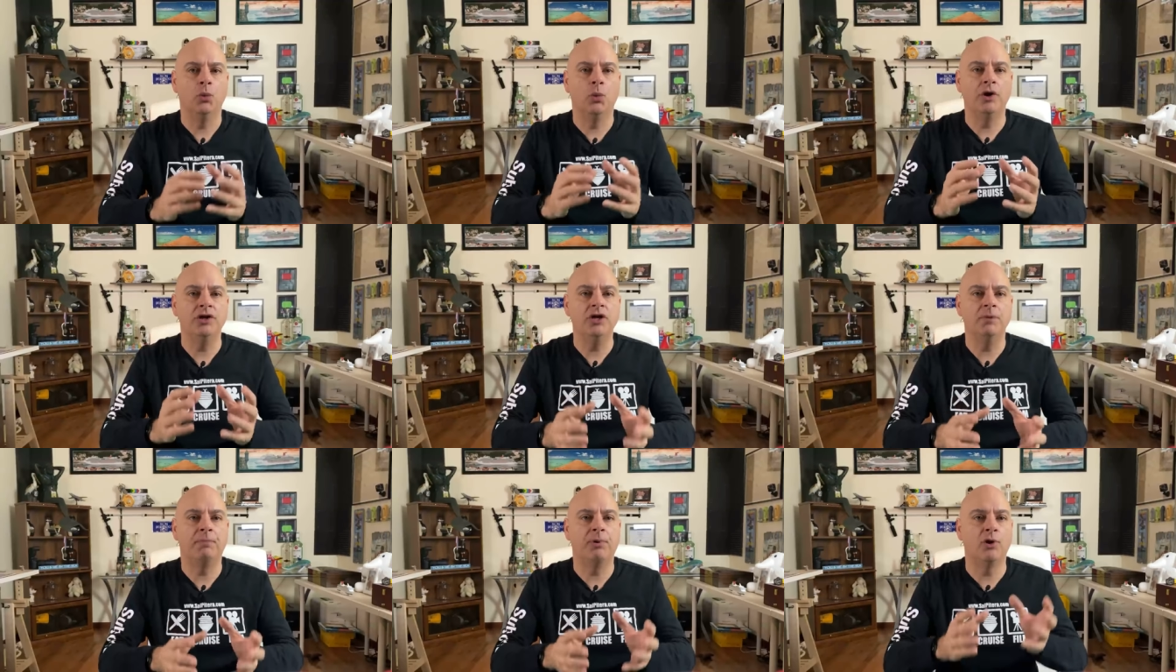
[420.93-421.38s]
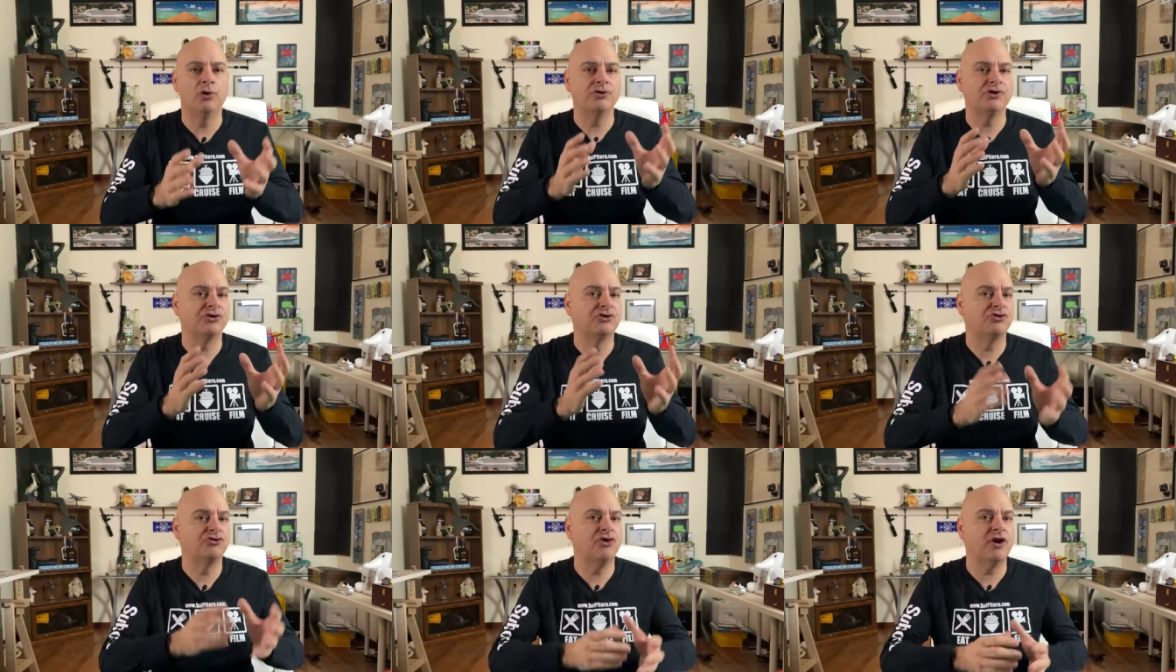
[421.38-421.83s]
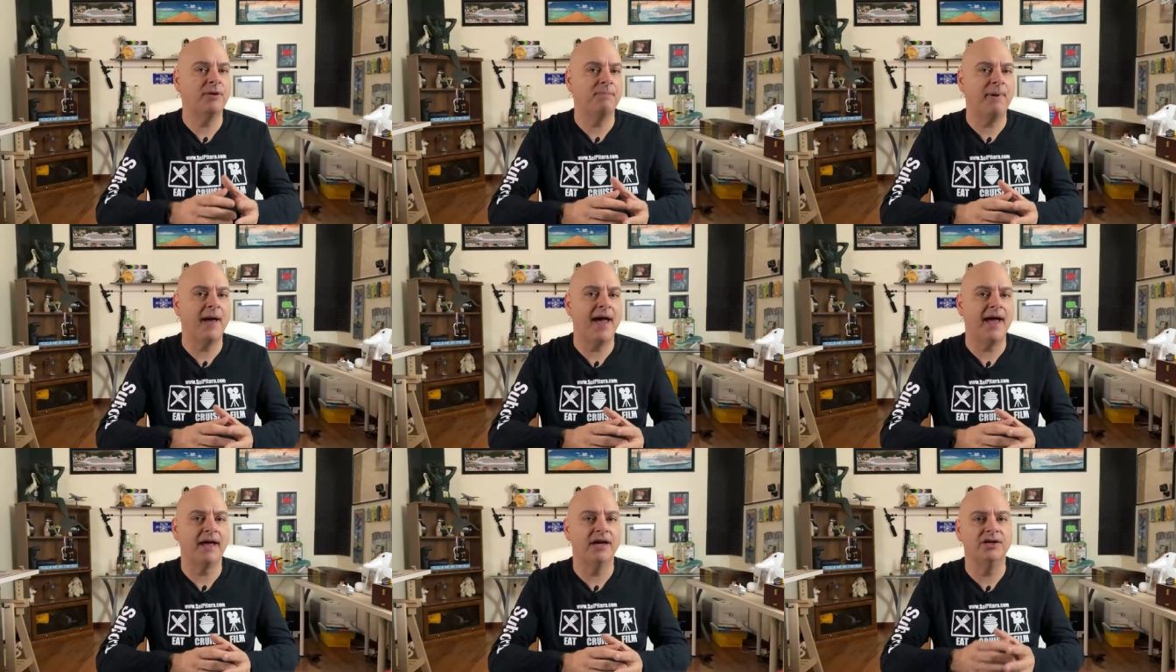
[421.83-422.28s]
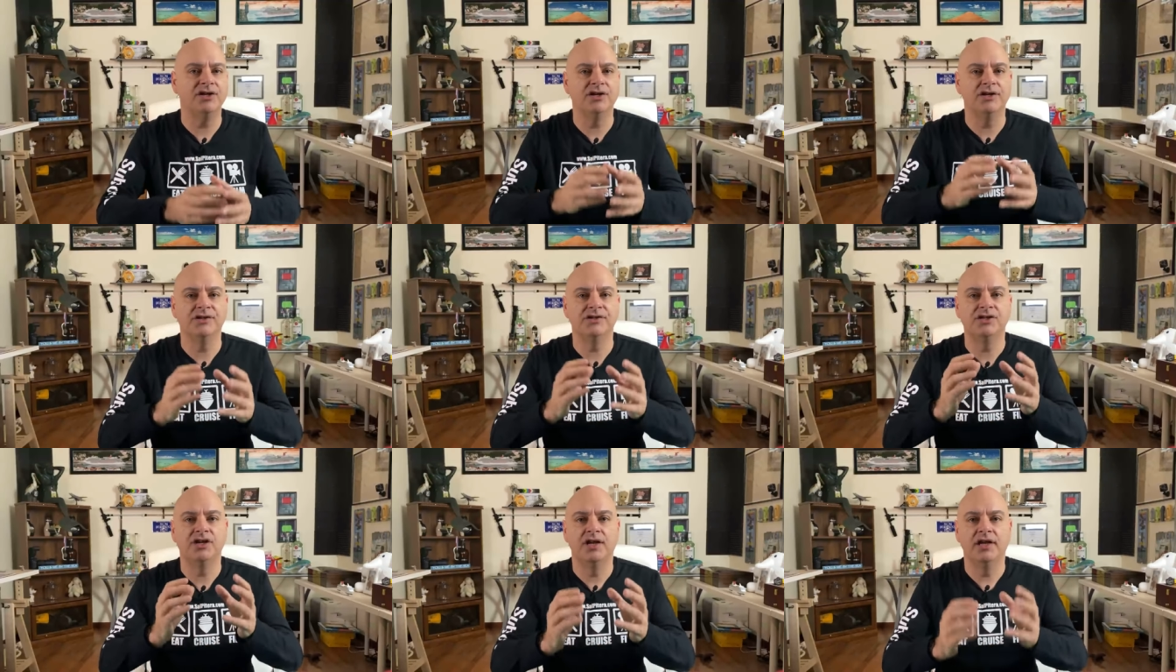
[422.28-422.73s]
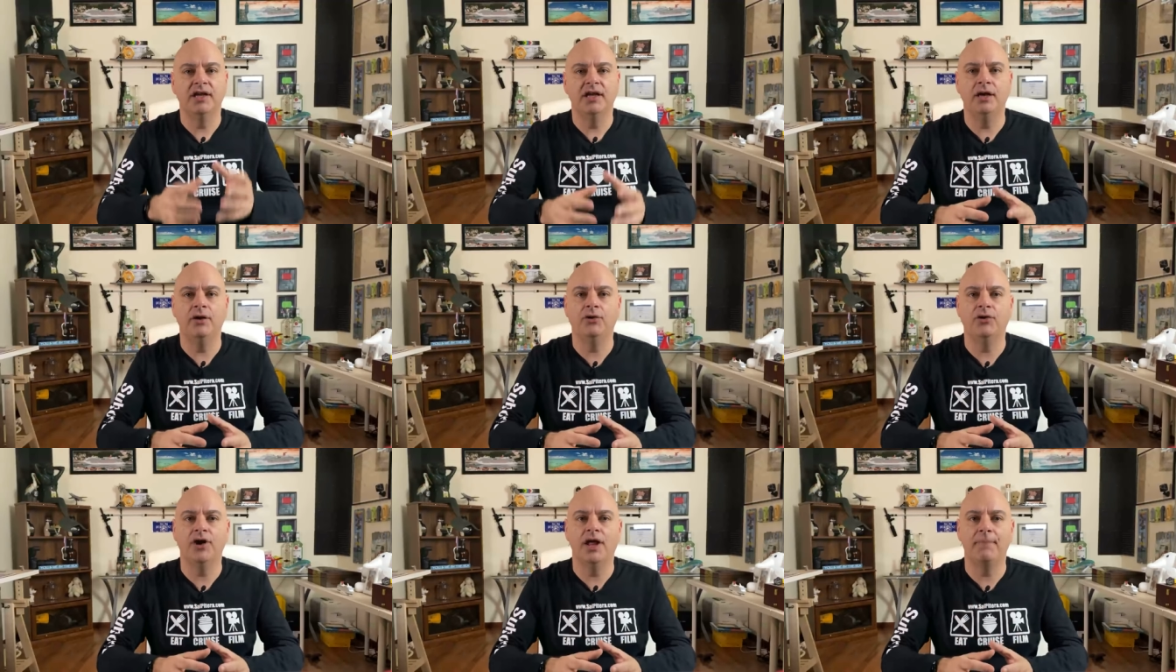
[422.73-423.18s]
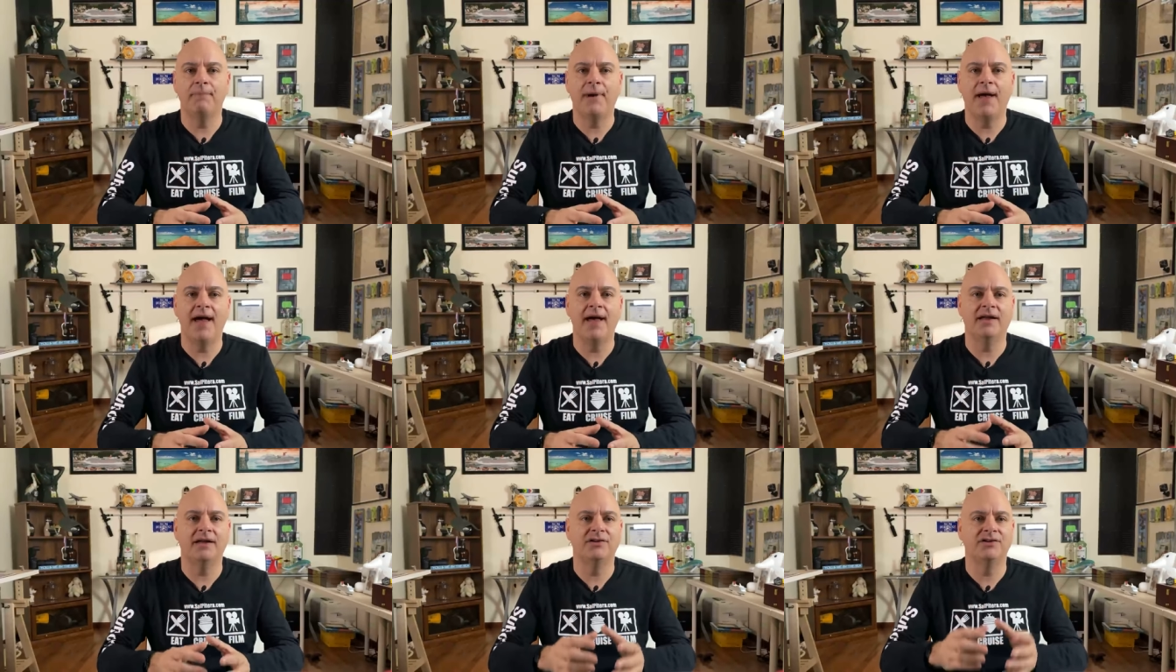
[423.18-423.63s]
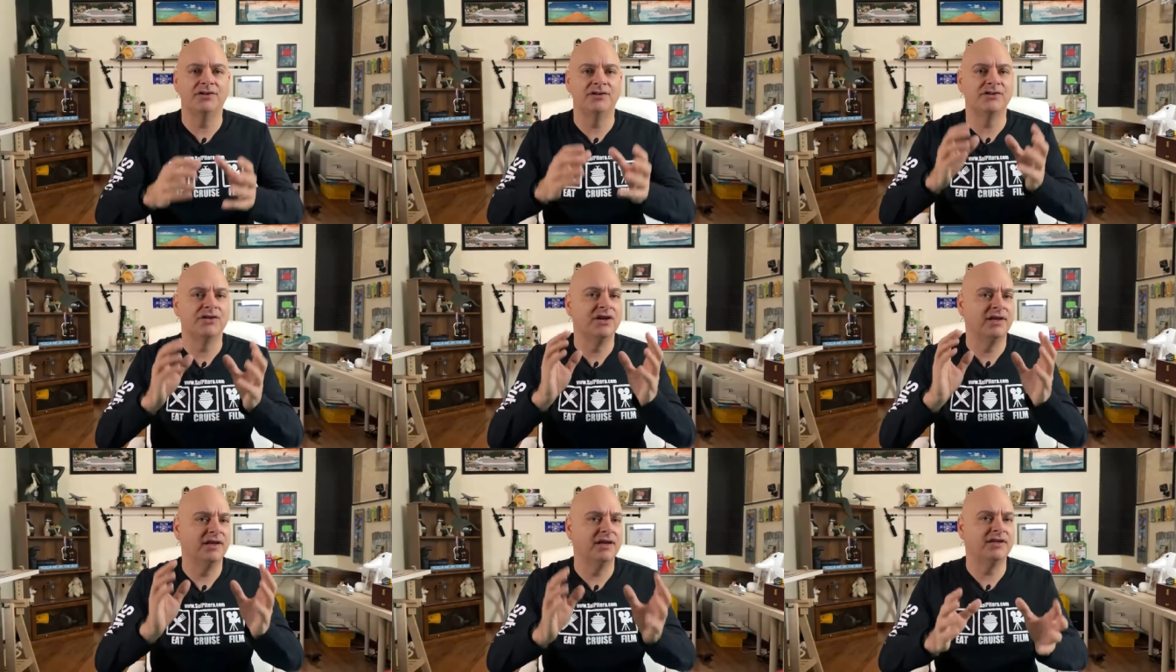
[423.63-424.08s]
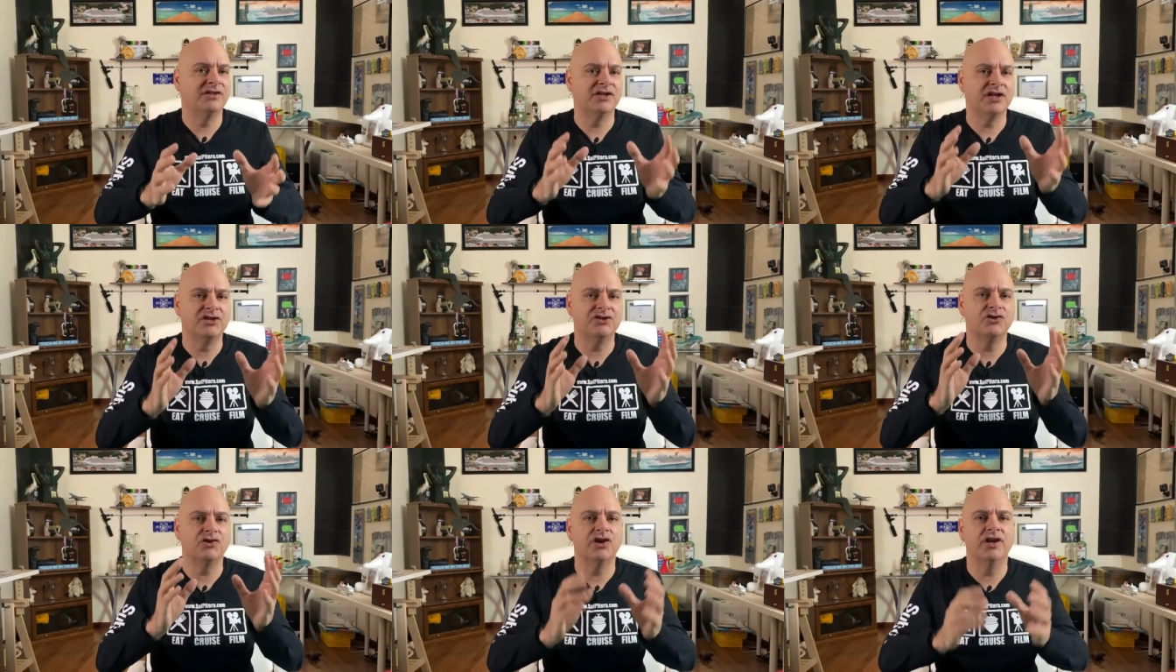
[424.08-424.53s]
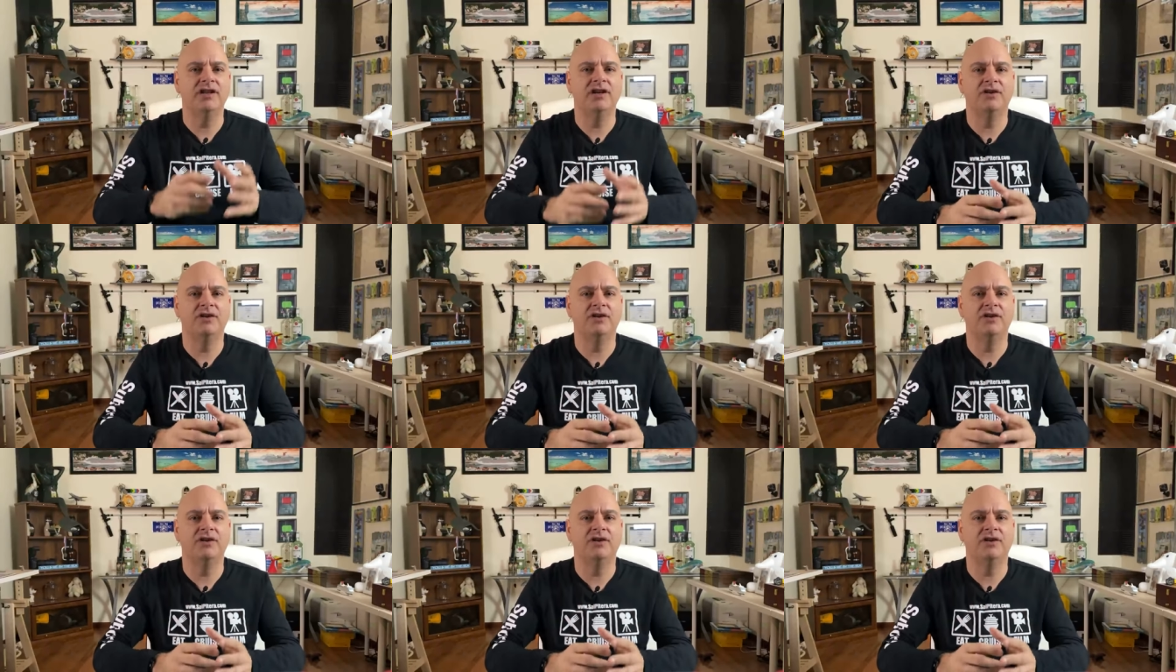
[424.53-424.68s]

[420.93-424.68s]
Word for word: When you purchase drink packages, internet packages, etc.